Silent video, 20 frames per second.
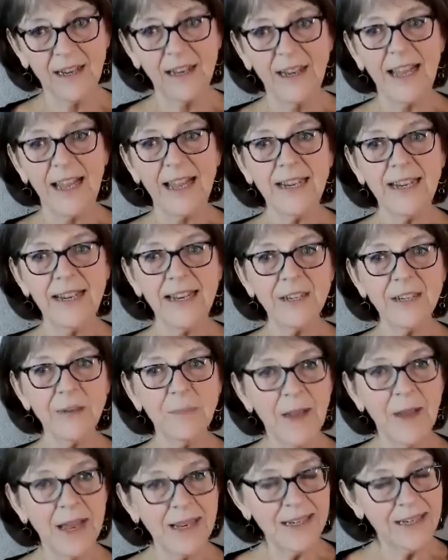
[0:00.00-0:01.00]
and
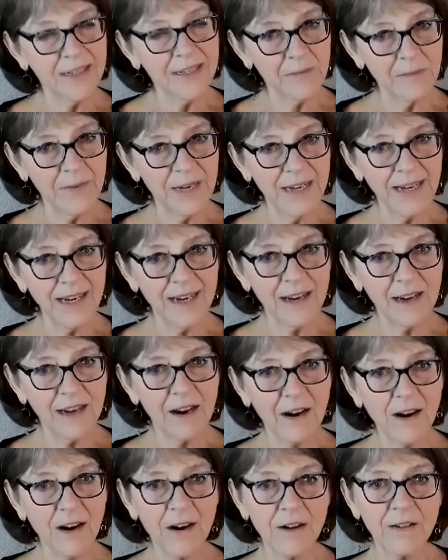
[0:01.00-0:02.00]
independent media
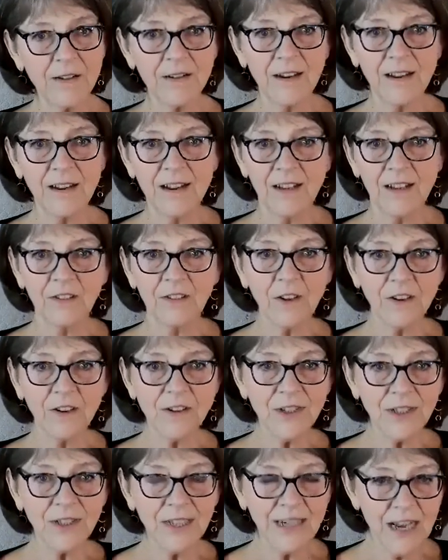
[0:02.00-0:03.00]
are
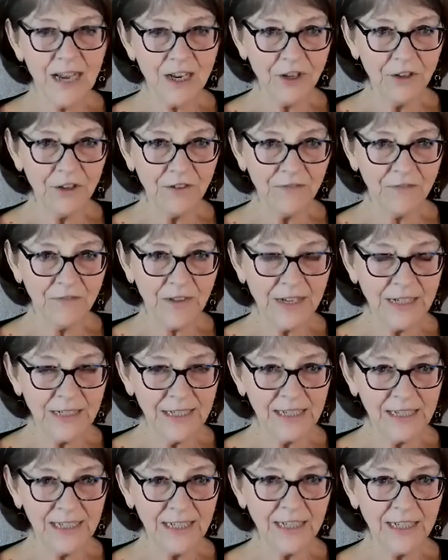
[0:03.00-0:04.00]
largely
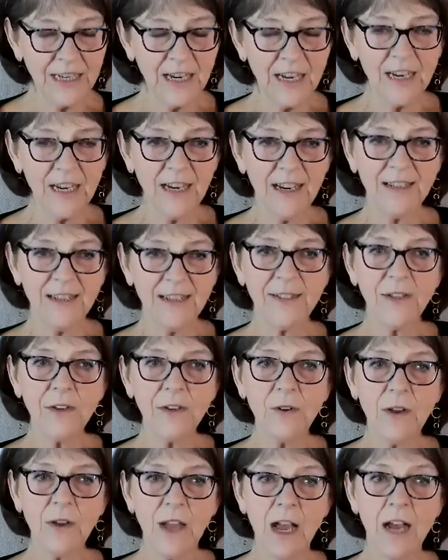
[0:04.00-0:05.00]
underfunded. And
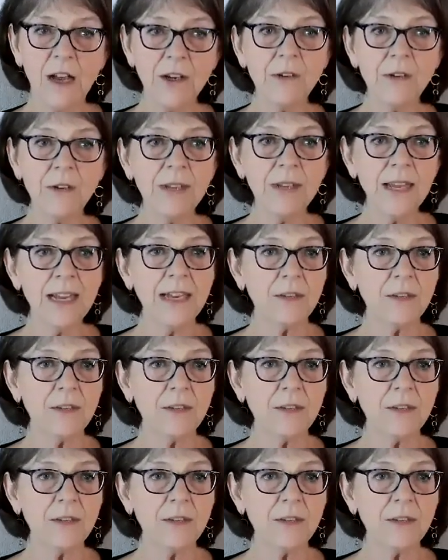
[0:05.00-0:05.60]
so how do you get